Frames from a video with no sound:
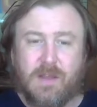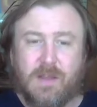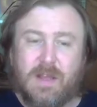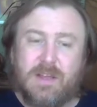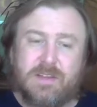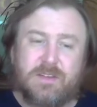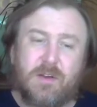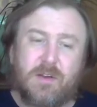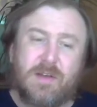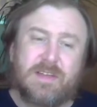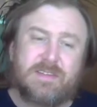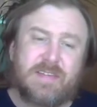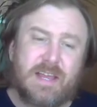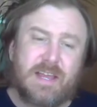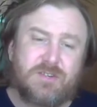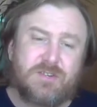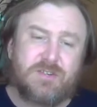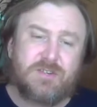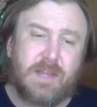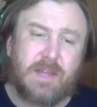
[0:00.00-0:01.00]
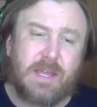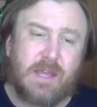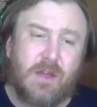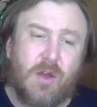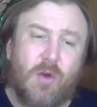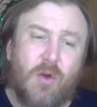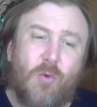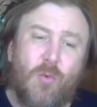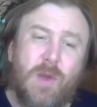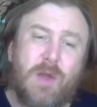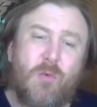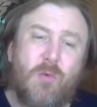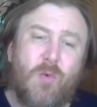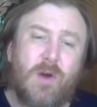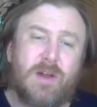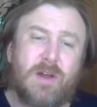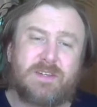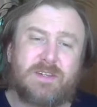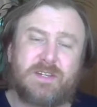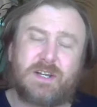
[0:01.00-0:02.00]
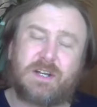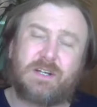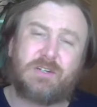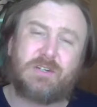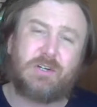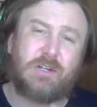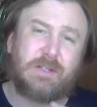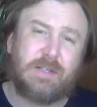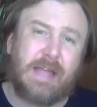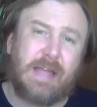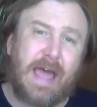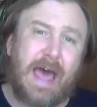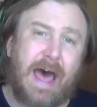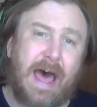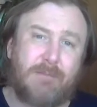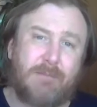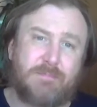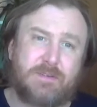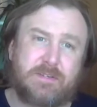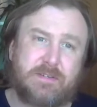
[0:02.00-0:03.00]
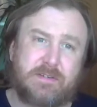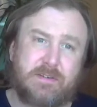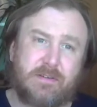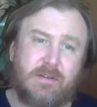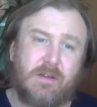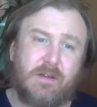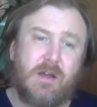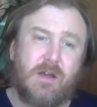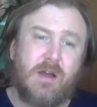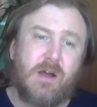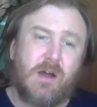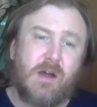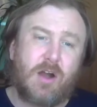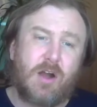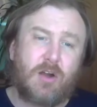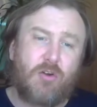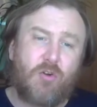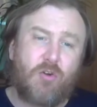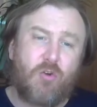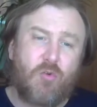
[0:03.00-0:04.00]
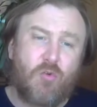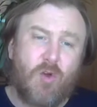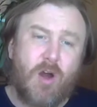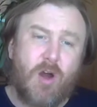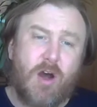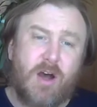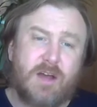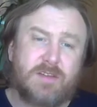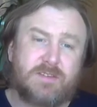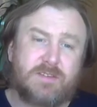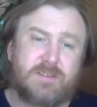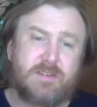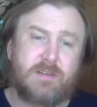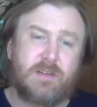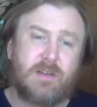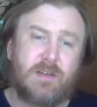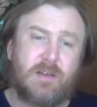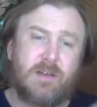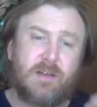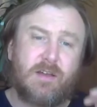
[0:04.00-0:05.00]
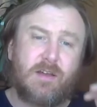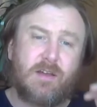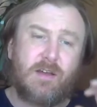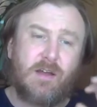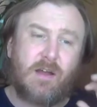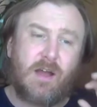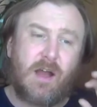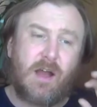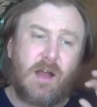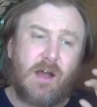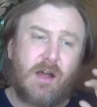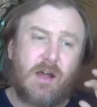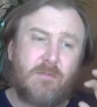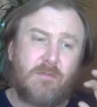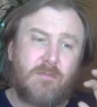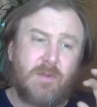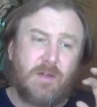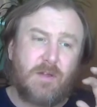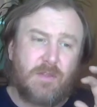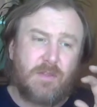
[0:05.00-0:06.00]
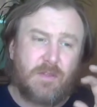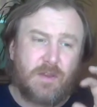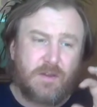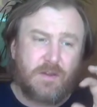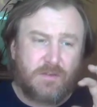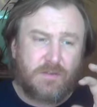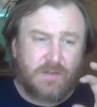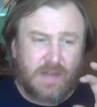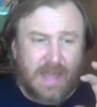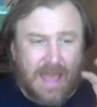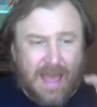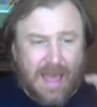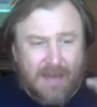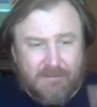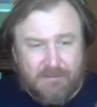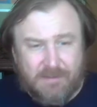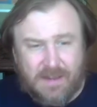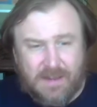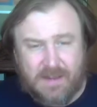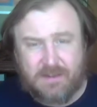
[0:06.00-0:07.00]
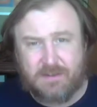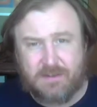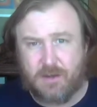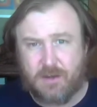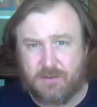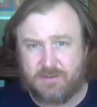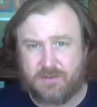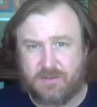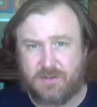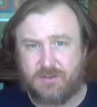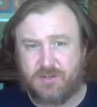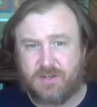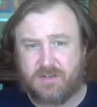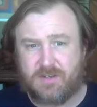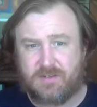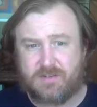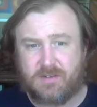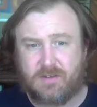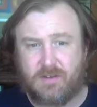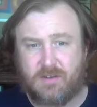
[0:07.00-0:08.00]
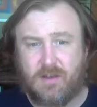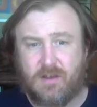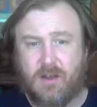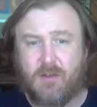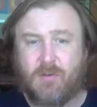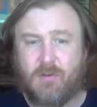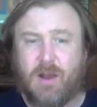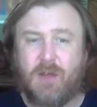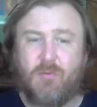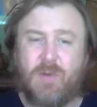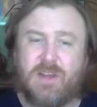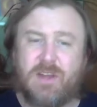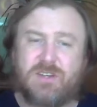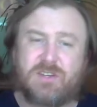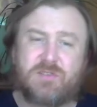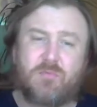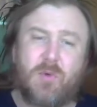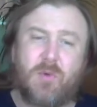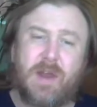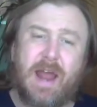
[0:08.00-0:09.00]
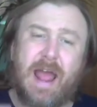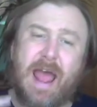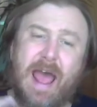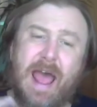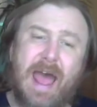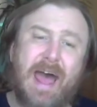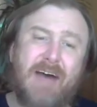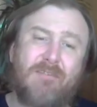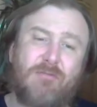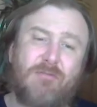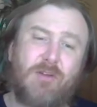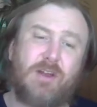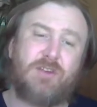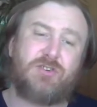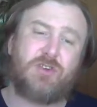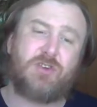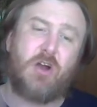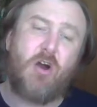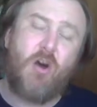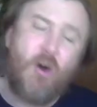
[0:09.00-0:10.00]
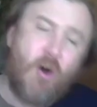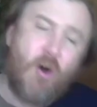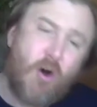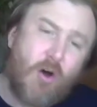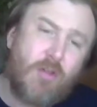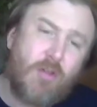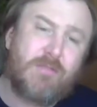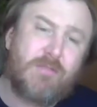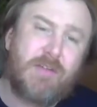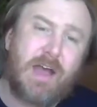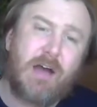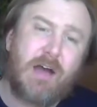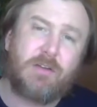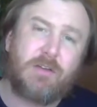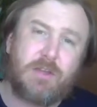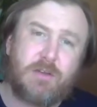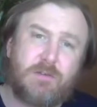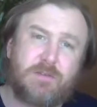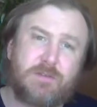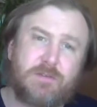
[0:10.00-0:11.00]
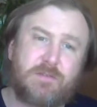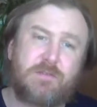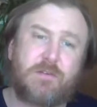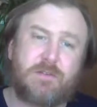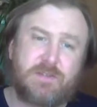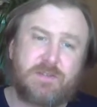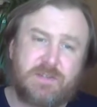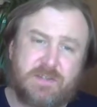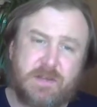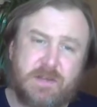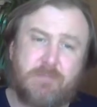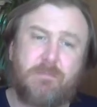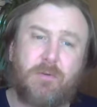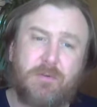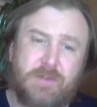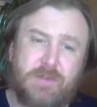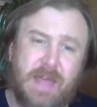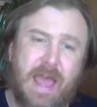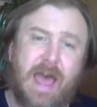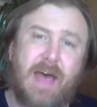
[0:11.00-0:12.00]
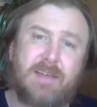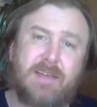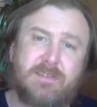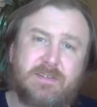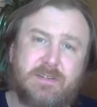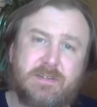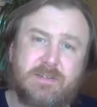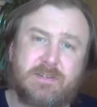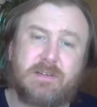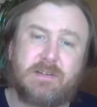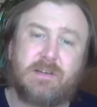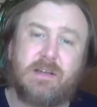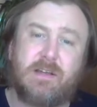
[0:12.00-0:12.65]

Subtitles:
So essentially, we want to collapse across the caffeine dosages, right? We just want to average all the values for simple tasks